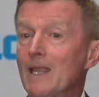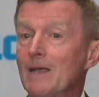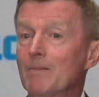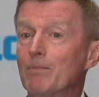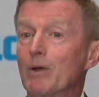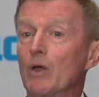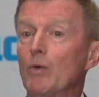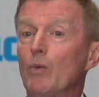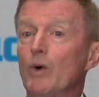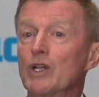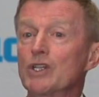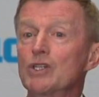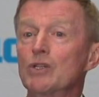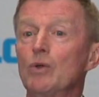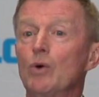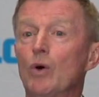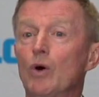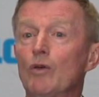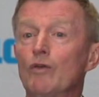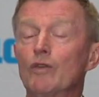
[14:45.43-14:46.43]
but it wasn't
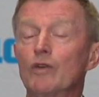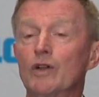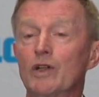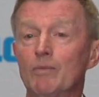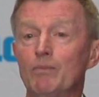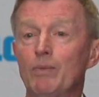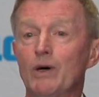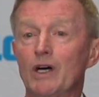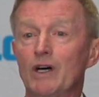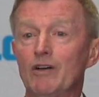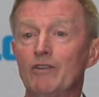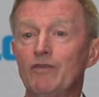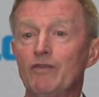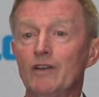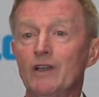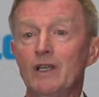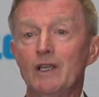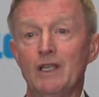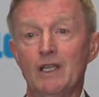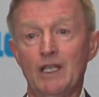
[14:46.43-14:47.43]
over and above
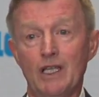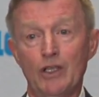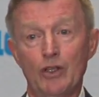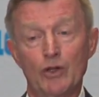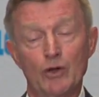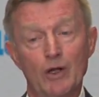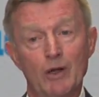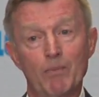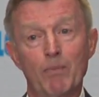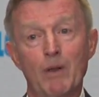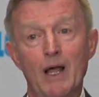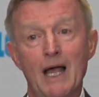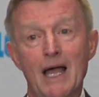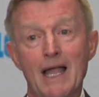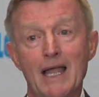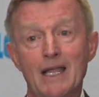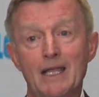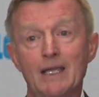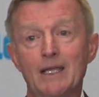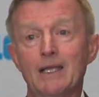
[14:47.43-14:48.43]
either a
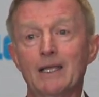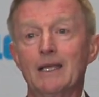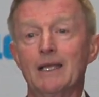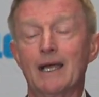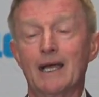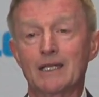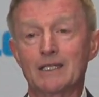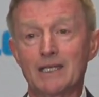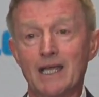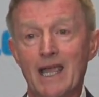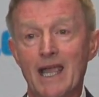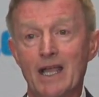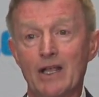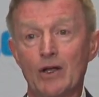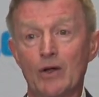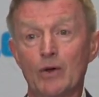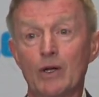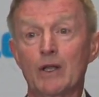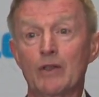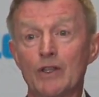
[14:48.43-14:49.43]
block, a
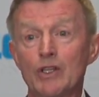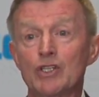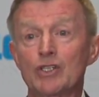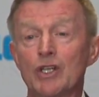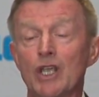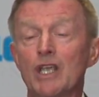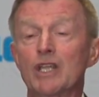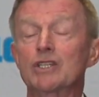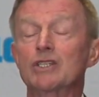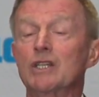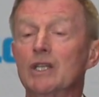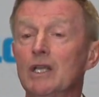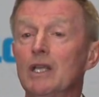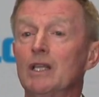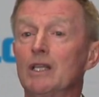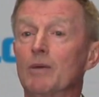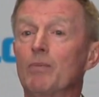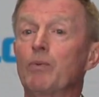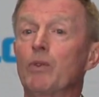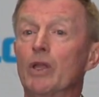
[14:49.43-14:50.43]
tackle, and in this
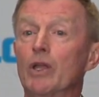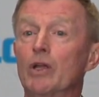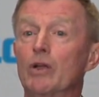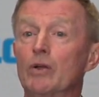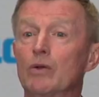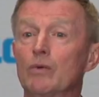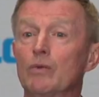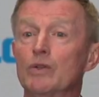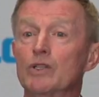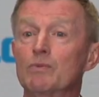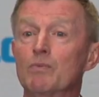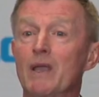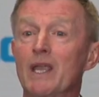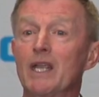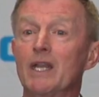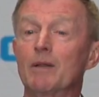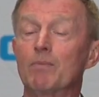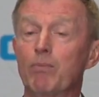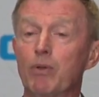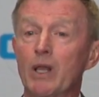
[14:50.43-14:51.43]
case, the player was
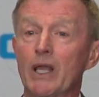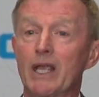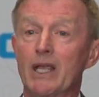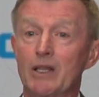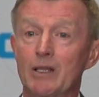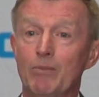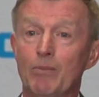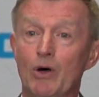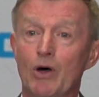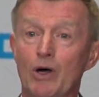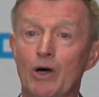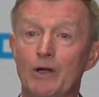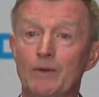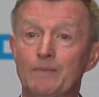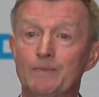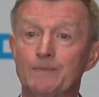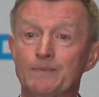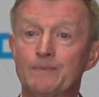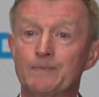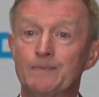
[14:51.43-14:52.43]
making a play on the ball.
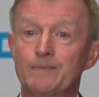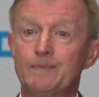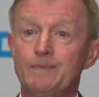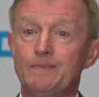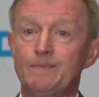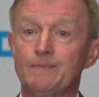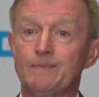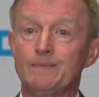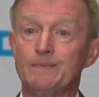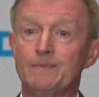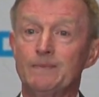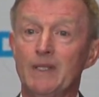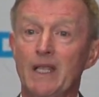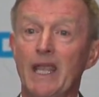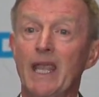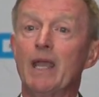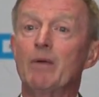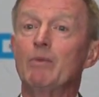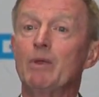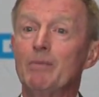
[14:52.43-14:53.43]

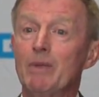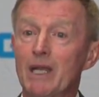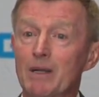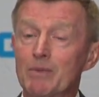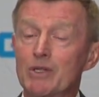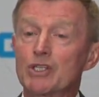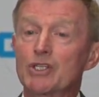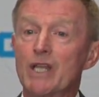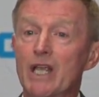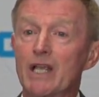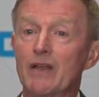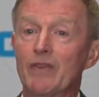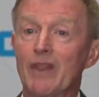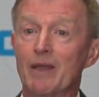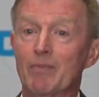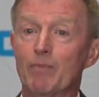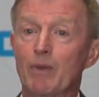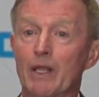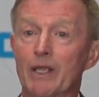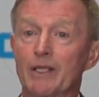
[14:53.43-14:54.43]
And we made a mistake on
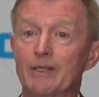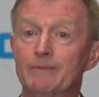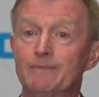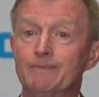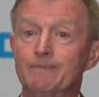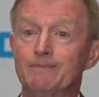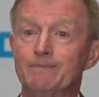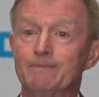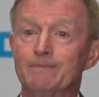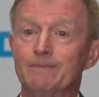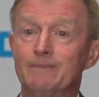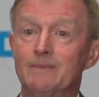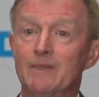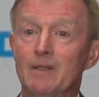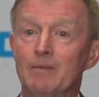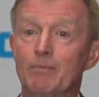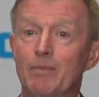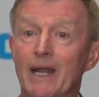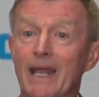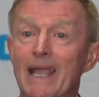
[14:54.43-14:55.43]
that play.
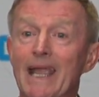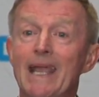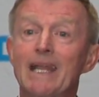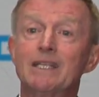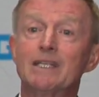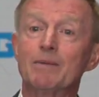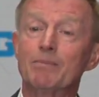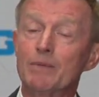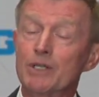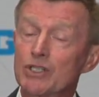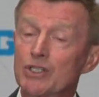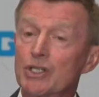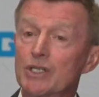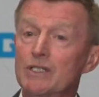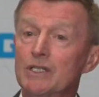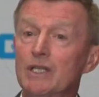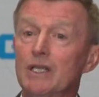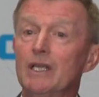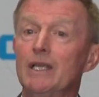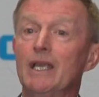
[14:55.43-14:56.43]
But I hate to miss
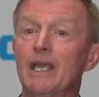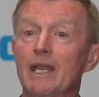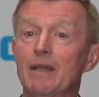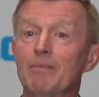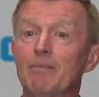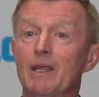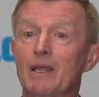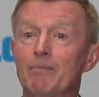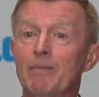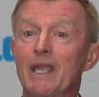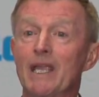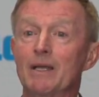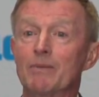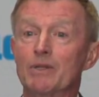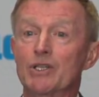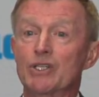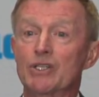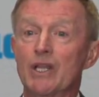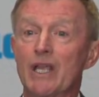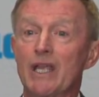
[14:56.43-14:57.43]
it and, and make a
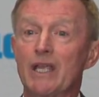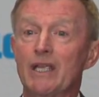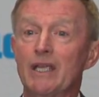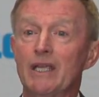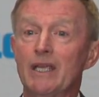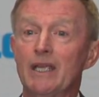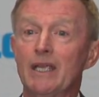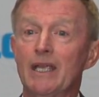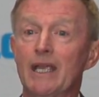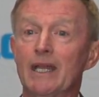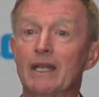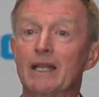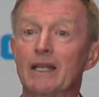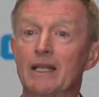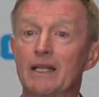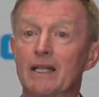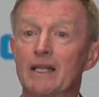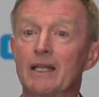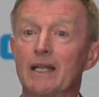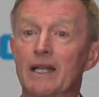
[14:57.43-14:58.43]
mistake
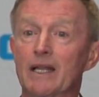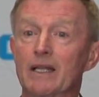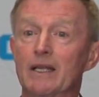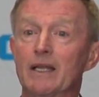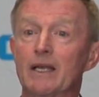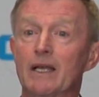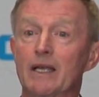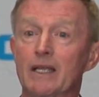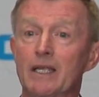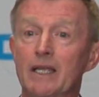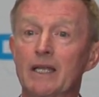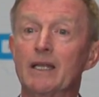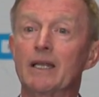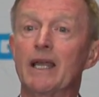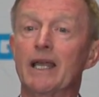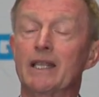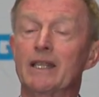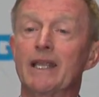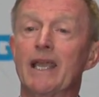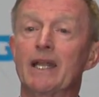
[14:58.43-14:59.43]
and let a, a hit
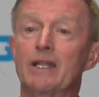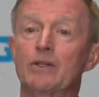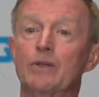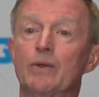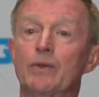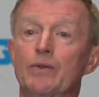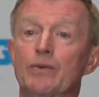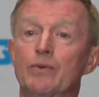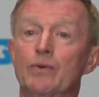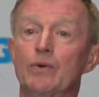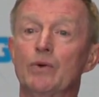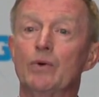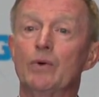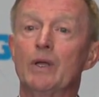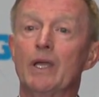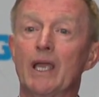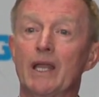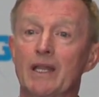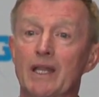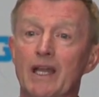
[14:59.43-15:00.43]
like that go through
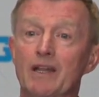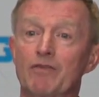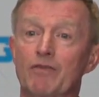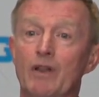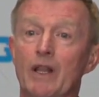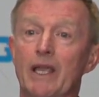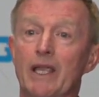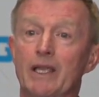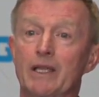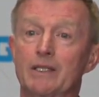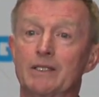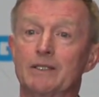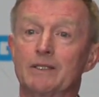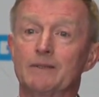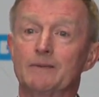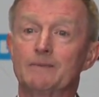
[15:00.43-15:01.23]
and not flag it.